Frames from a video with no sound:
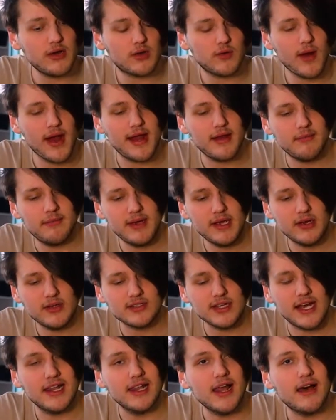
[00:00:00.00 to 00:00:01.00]
are great
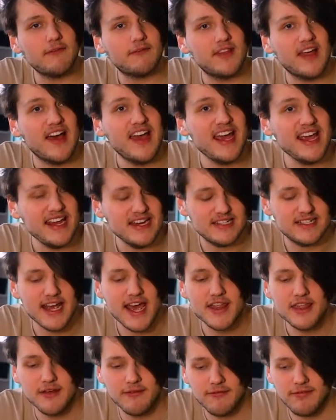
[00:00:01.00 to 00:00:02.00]
because I love the heat
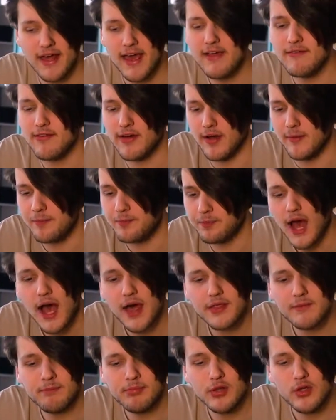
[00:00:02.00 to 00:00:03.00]
and the flavor.
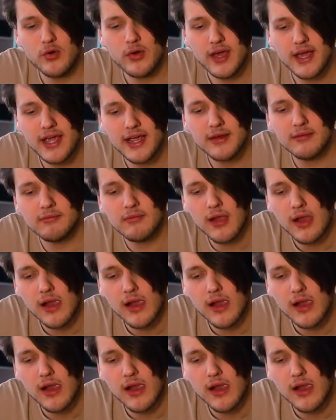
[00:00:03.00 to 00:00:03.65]
The Blue Heat,